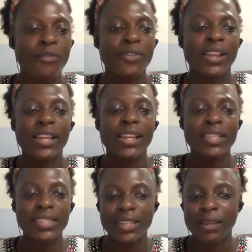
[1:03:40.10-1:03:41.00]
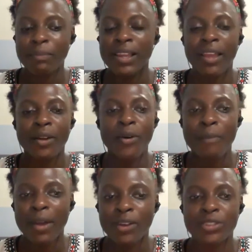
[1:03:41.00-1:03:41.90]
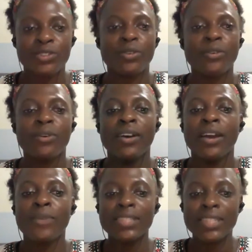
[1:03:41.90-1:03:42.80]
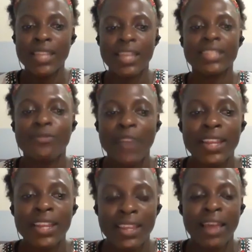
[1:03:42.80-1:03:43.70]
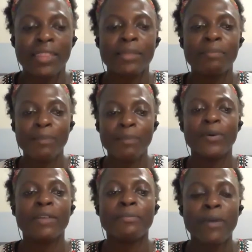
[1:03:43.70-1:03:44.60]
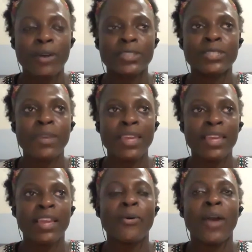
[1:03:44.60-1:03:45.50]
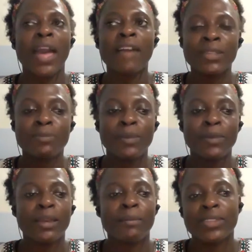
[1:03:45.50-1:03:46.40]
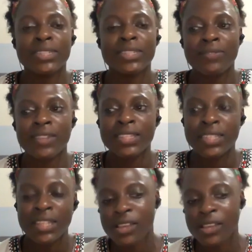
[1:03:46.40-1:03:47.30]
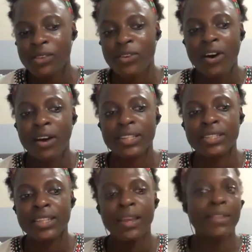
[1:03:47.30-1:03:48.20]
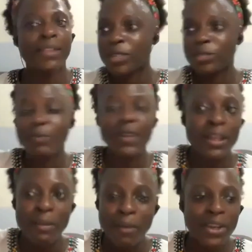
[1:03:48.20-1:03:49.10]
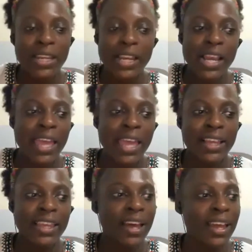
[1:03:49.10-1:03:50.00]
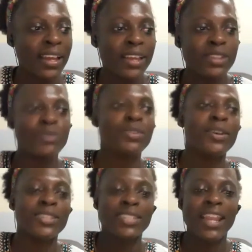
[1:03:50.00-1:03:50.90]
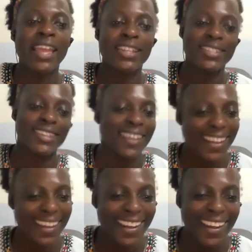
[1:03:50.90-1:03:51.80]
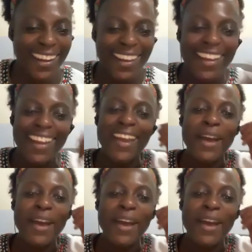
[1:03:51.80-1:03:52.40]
listening, being like, oh my gosh, you know, resonating, finding that other people are speaking or have been speaking about the stuff that's sitting in your heart, but they were speaking about it in like 2008, but it